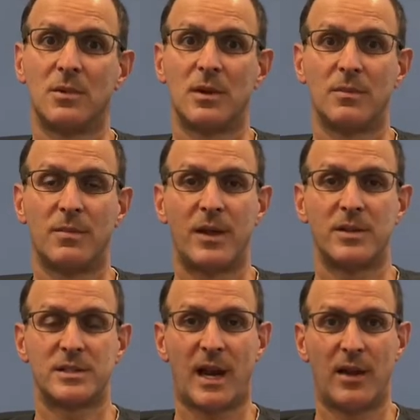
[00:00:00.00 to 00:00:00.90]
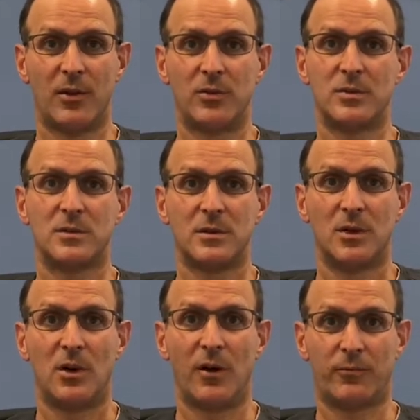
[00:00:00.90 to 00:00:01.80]
by the silos
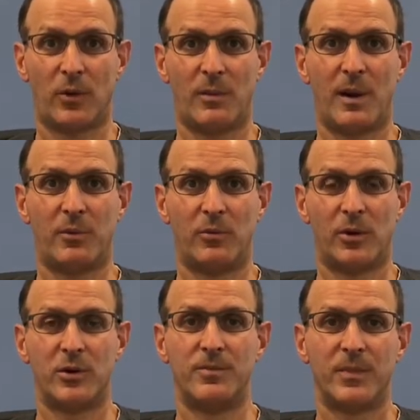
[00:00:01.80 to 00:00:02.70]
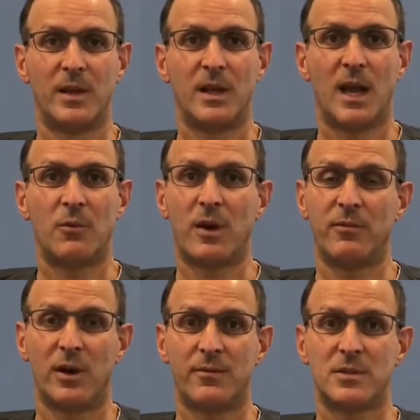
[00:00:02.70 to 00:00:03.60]
off Crabapple Road, and we have an
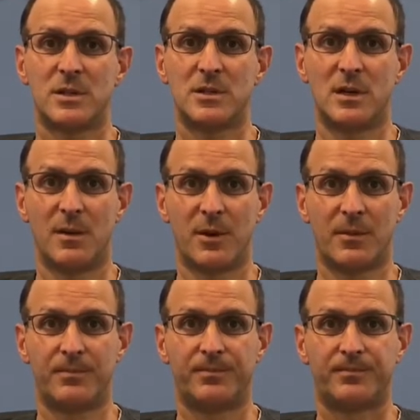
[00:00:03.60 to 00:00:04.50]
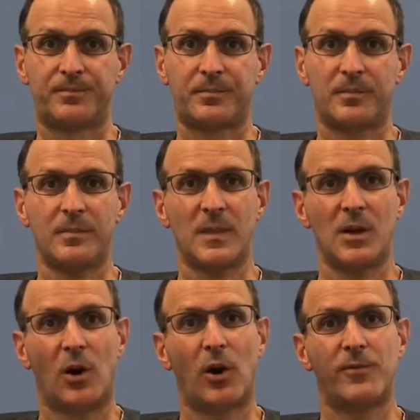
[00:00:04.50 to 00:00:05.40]
office in Cumming. Our
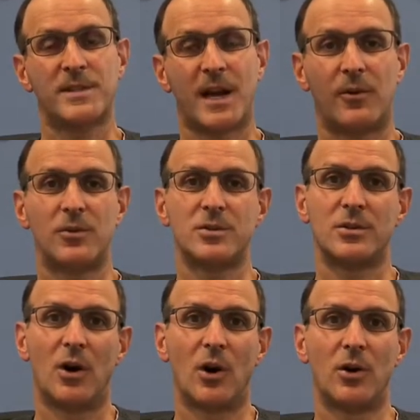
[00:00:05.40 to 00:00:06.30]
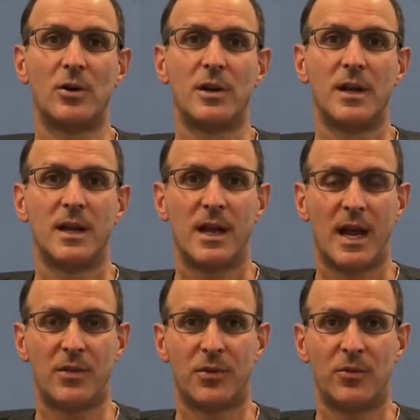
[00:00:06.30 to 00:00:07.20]
office hours are
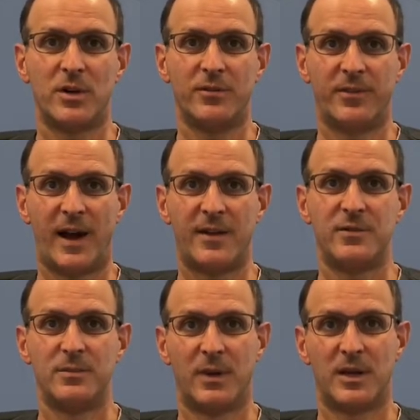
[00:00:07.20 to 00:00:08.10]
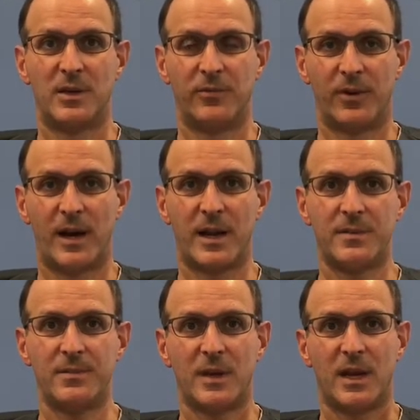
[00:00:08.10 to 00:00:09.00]
8:30 to 5, Monday to Friday,
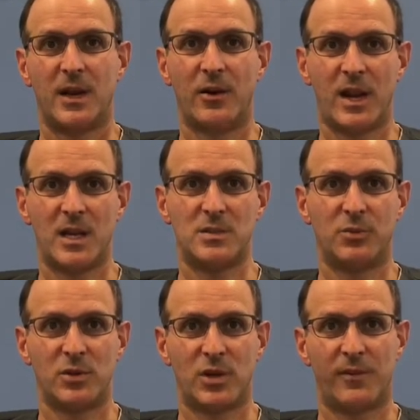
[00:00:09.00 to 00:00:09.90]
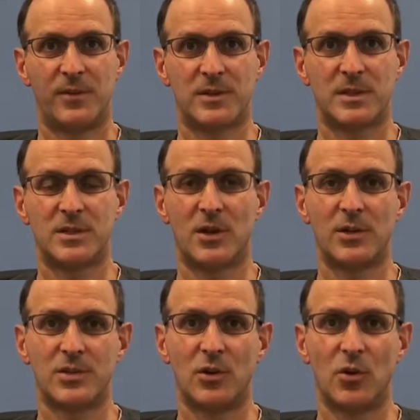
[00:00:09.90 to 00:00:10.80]
and our Haynesbridge office is also
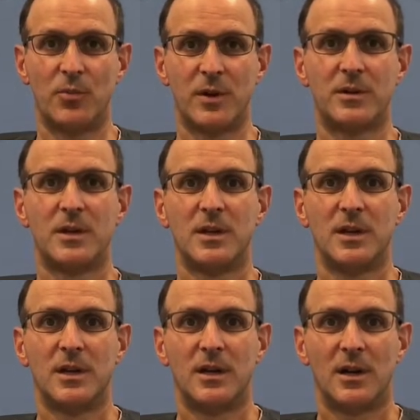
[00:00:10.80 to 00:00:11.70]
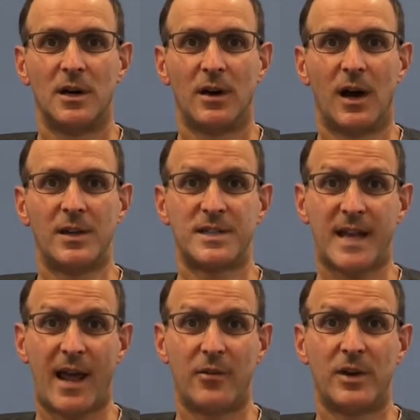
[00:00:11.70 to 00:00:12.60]
open on
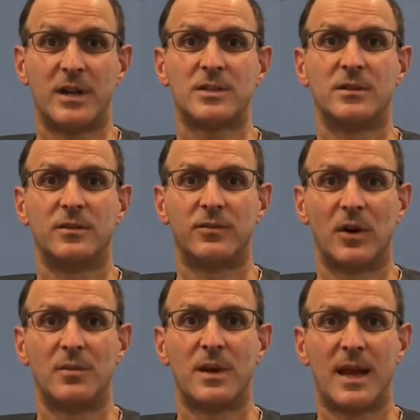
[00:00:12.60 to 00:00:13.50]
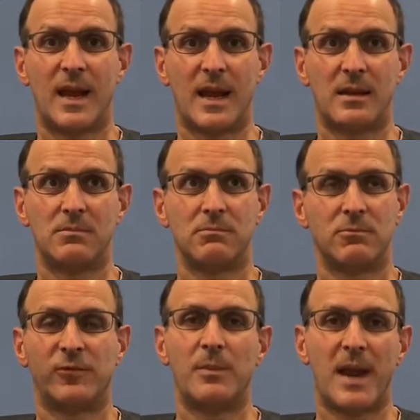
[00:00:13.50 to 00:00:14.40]
Saturdays from 8
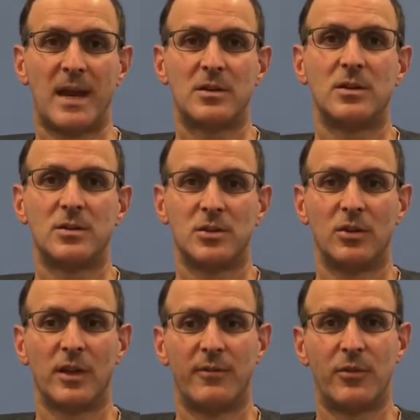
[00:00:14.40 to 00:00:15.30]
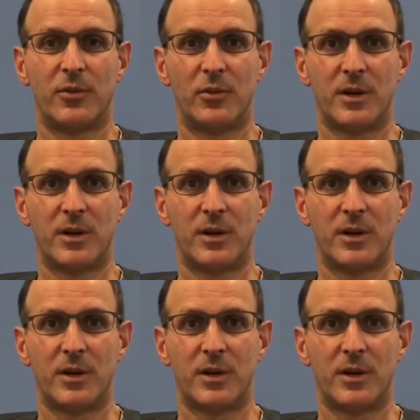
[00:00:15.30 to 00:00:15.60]
to 11:30.